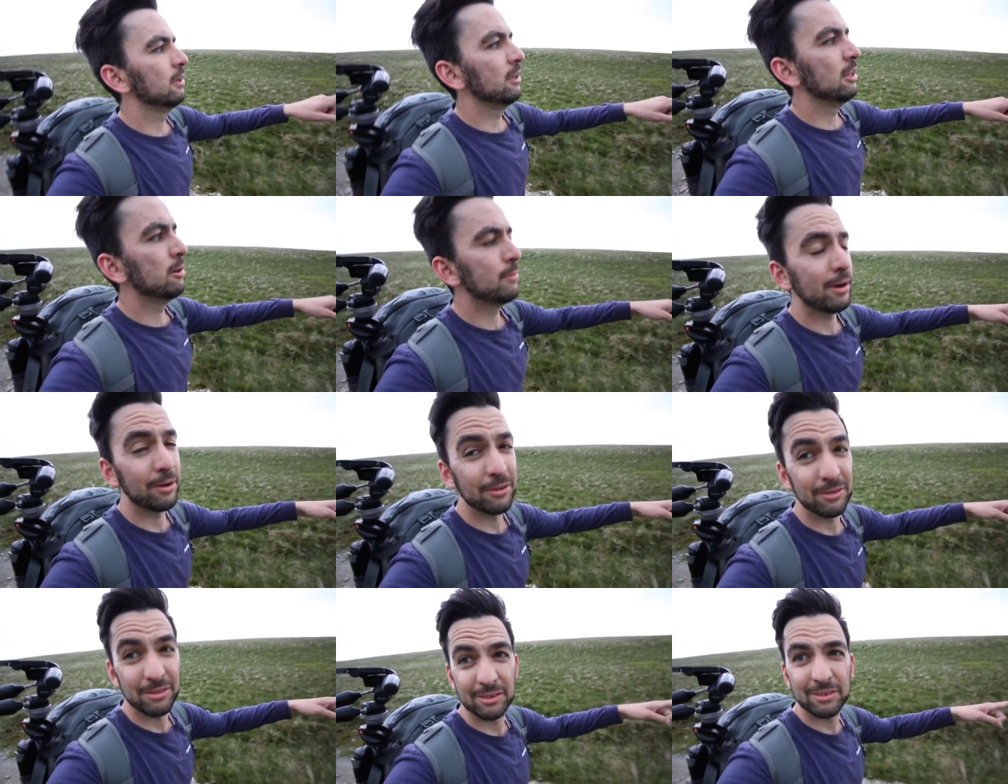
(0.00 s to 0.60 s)
in
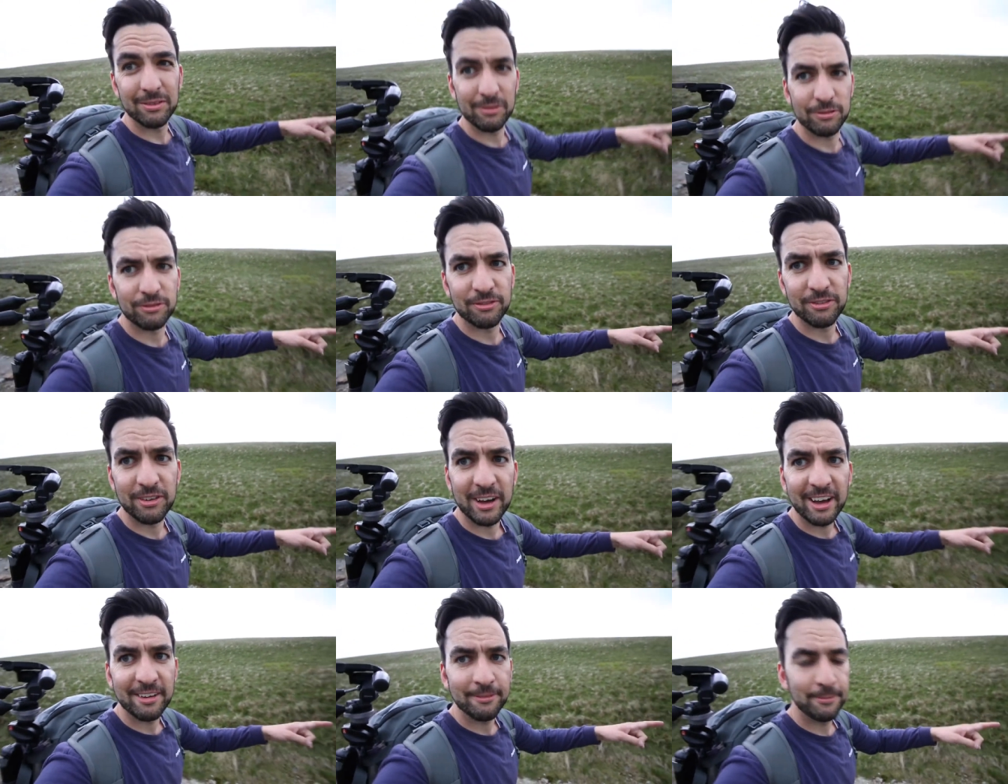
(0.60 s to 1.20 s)
about
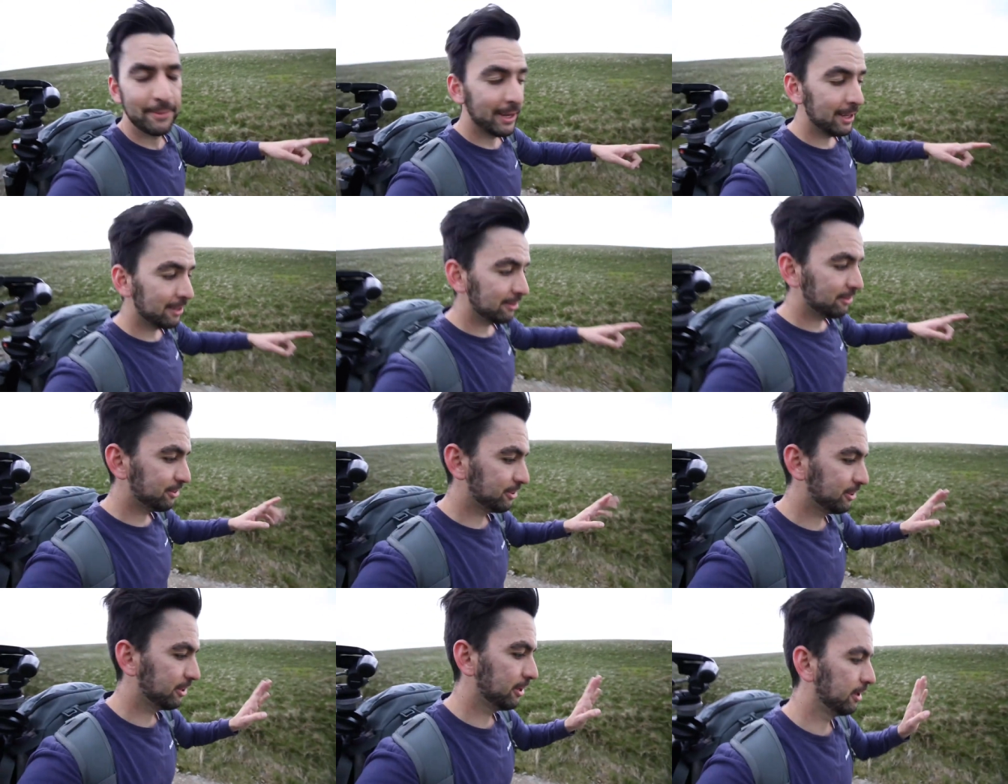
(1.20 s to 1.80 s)
5
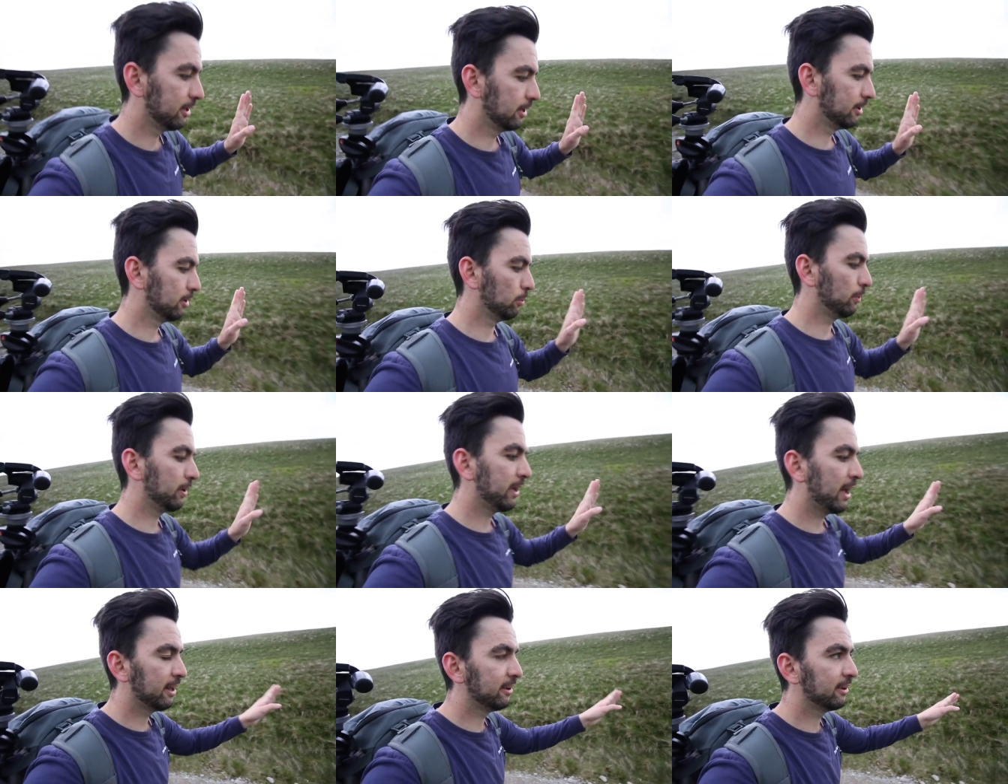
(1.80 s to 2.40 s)
minutes,
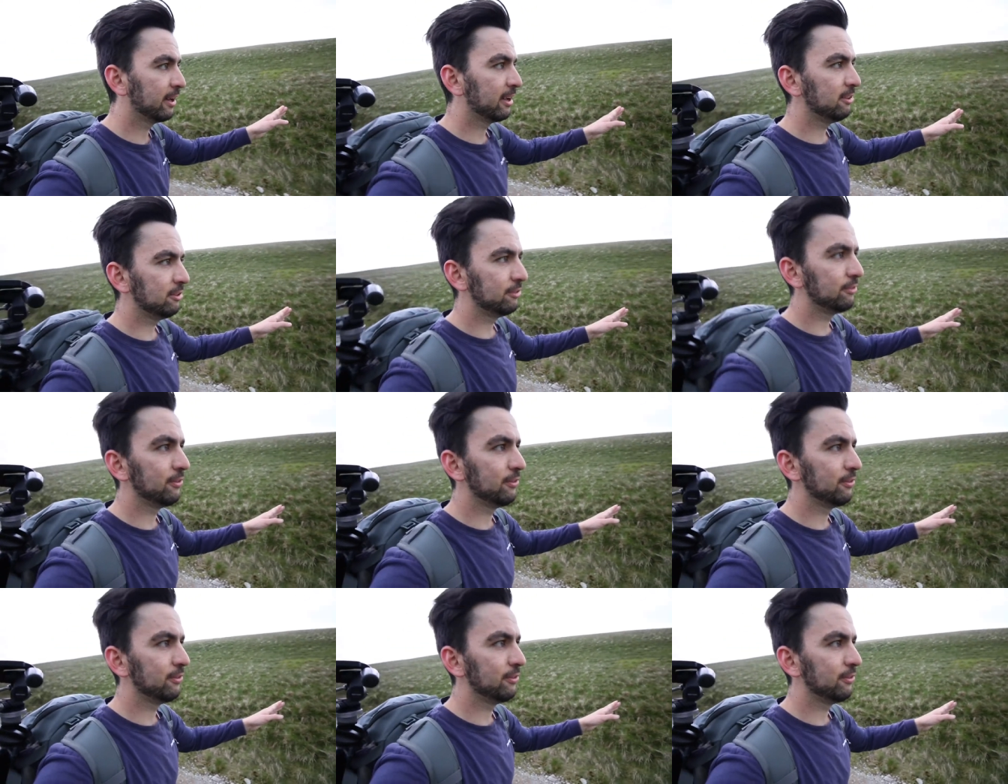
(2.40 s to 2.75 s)
we get a nice